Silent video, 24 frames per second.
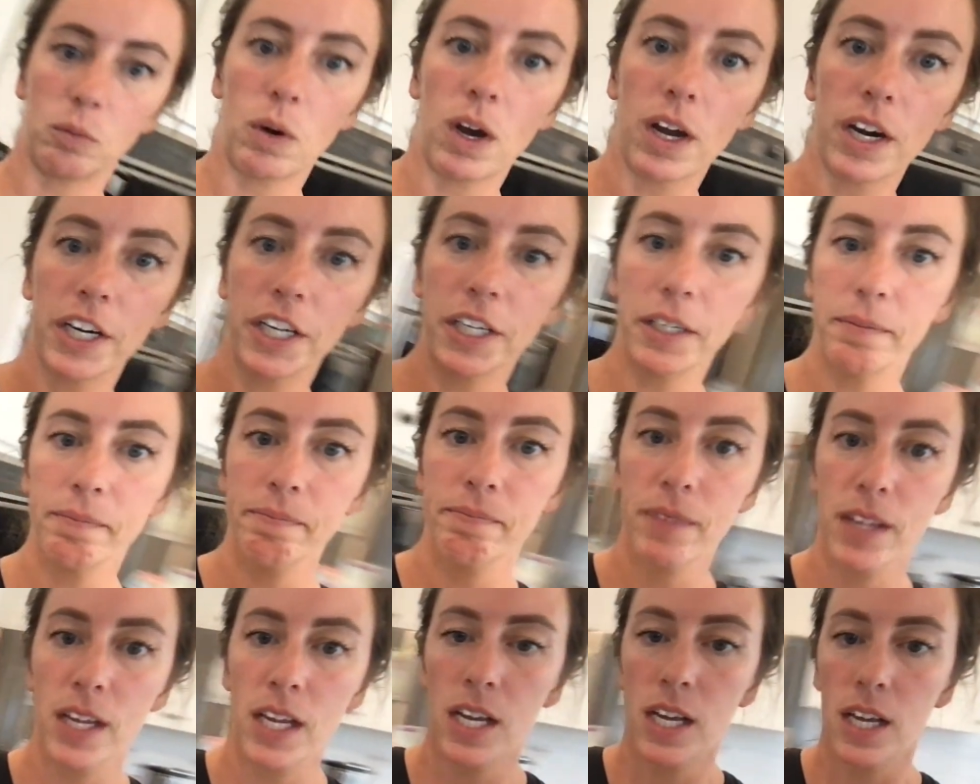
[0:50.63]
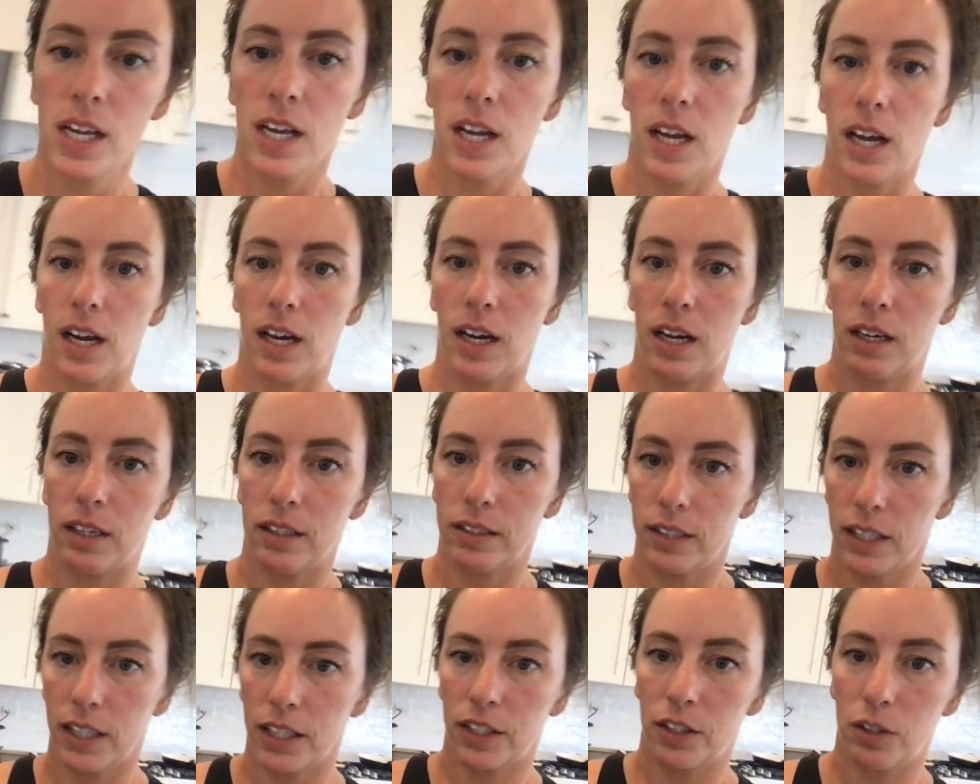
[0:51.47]
water.
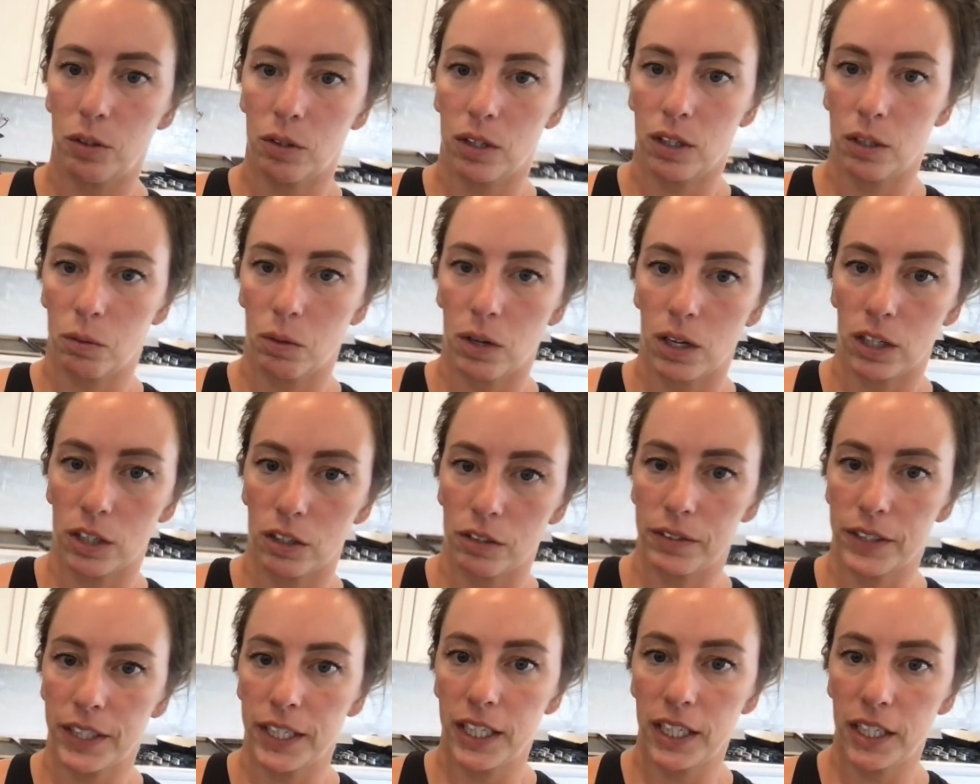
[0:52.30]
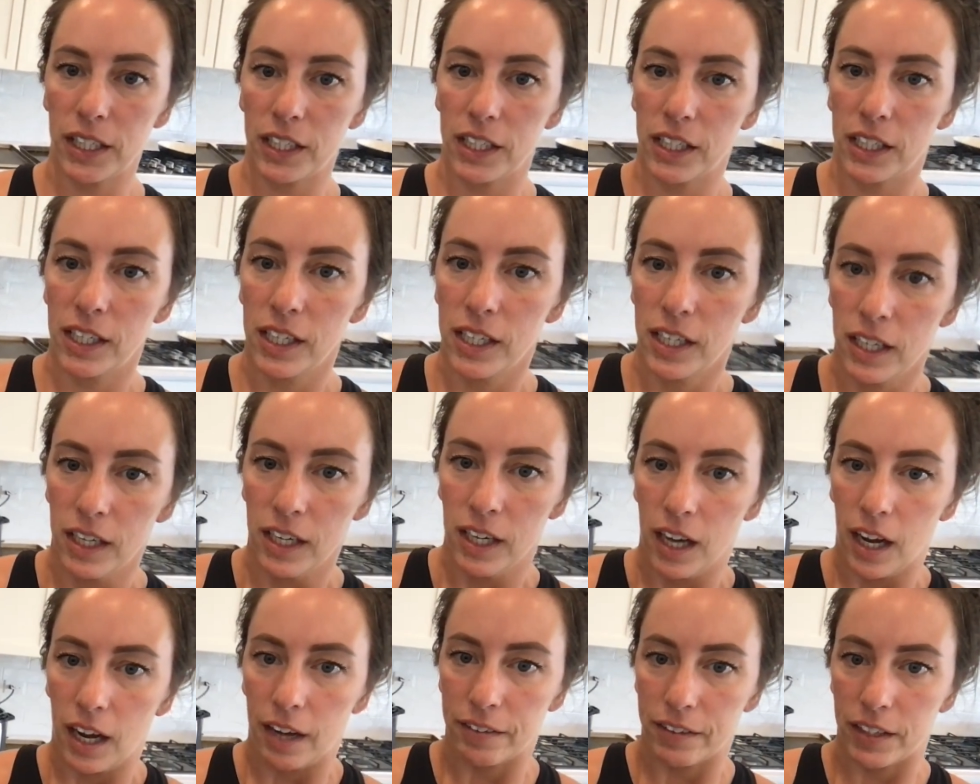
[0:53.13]
Take you on a walk over here.
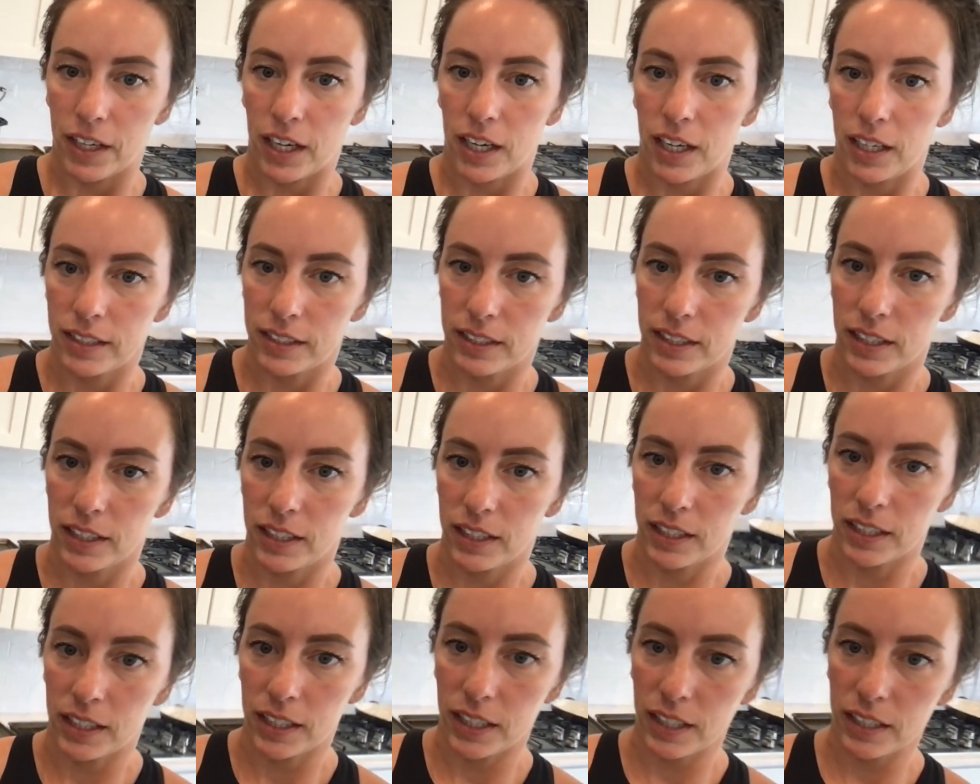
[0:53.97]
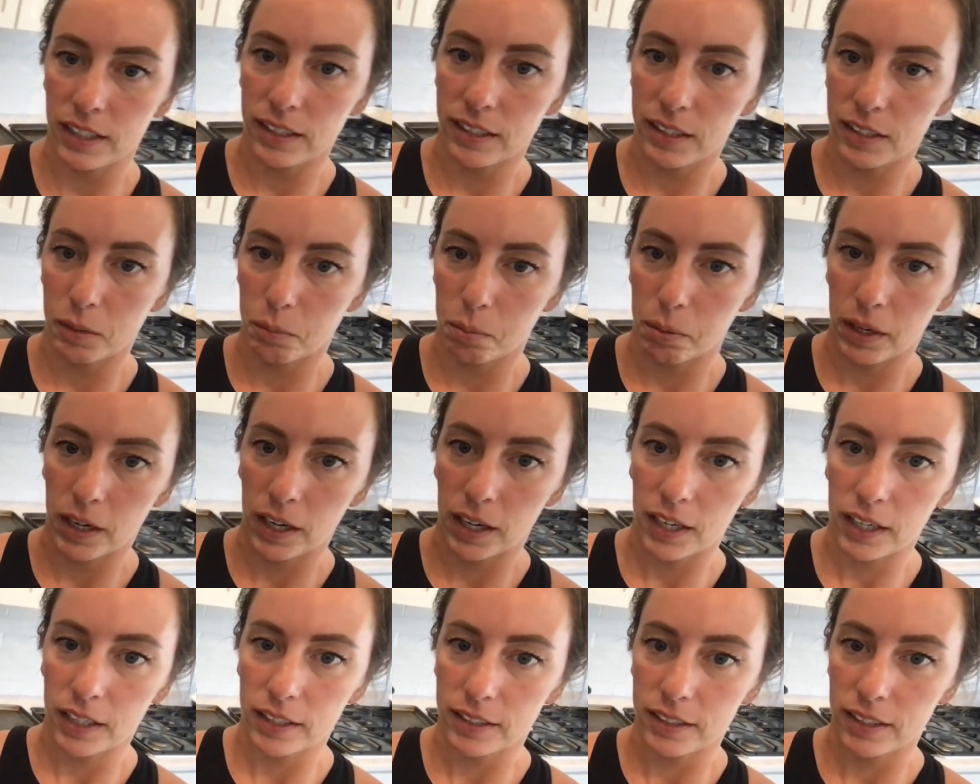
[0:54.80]
I've got
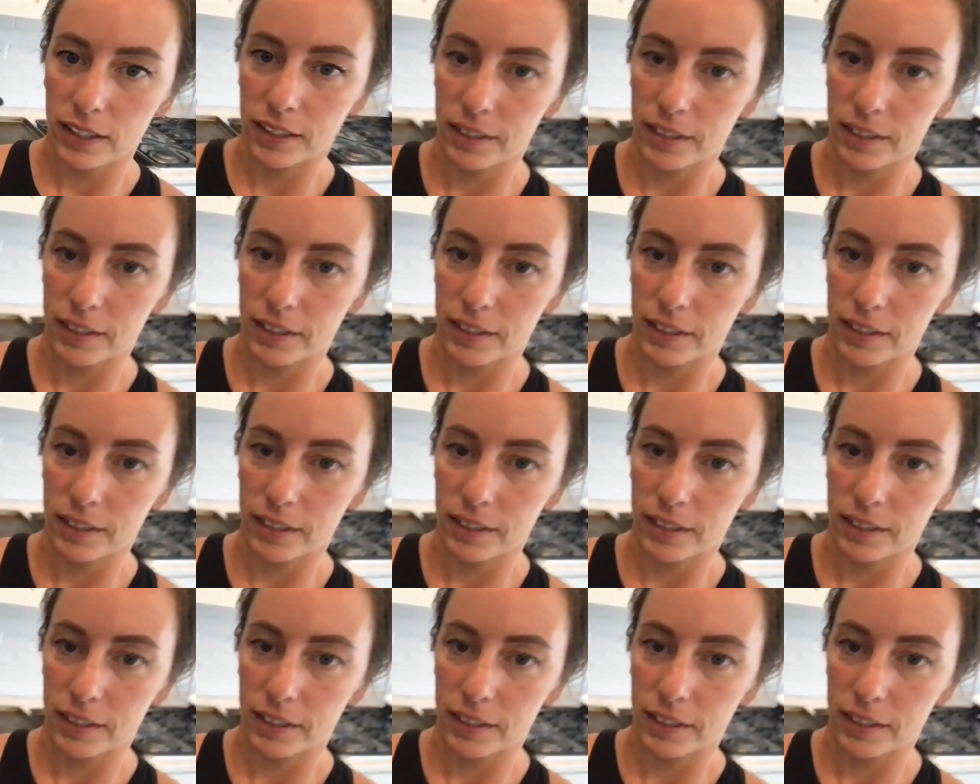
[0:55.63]
Instapot,